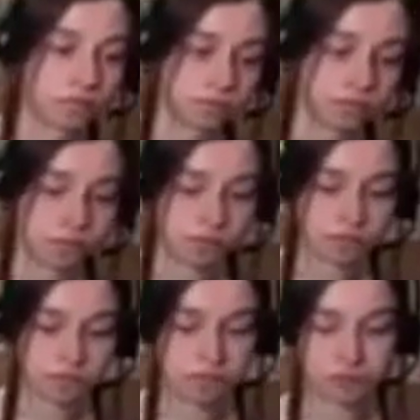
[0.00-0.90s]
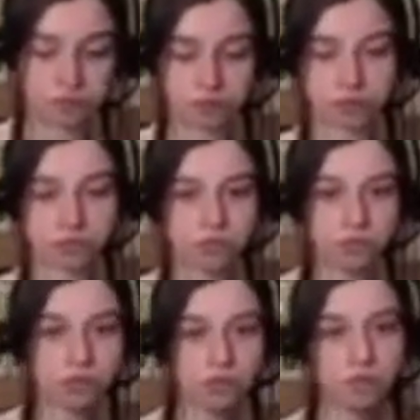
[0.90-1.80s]

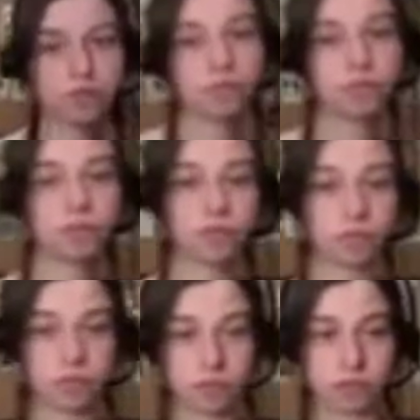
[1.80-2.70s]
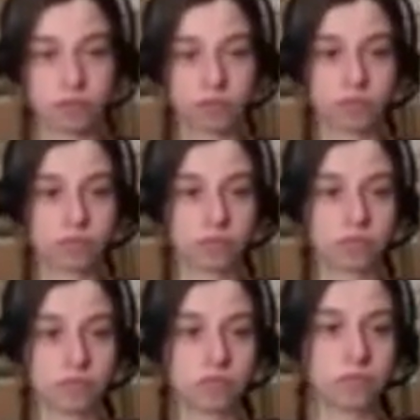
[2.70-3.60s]

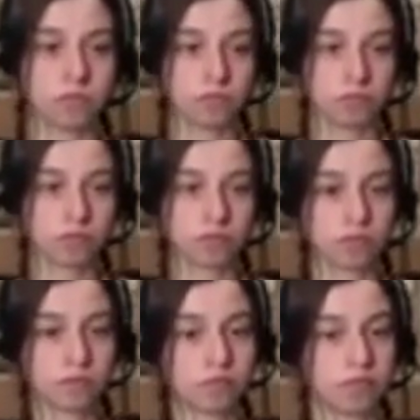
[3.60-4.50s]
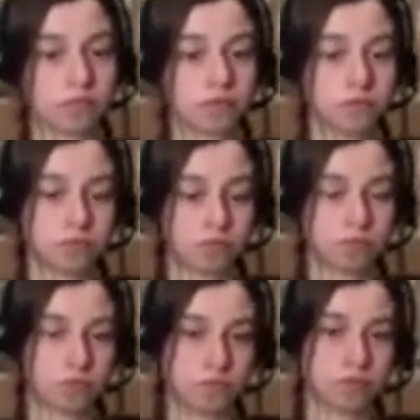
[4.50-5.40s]

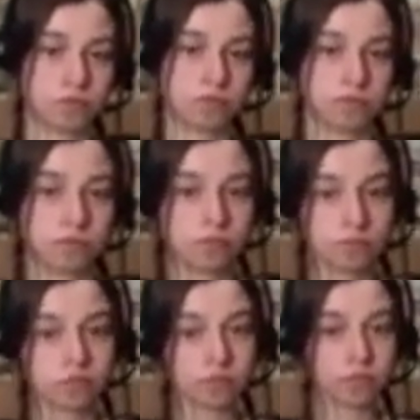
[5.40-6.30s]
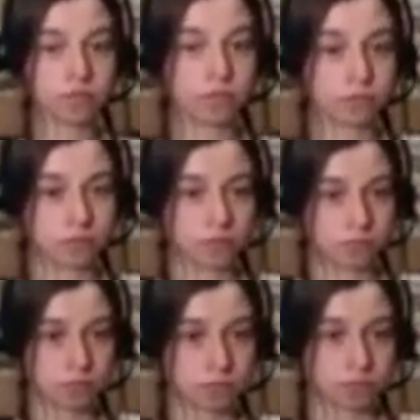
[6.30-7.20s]

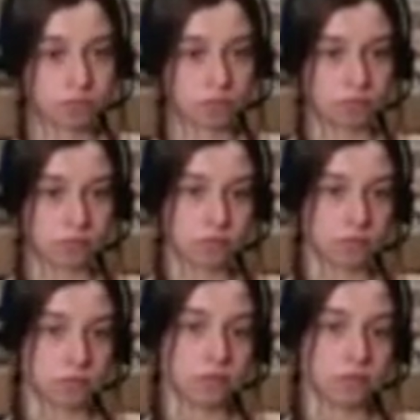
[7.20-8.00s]
(silent)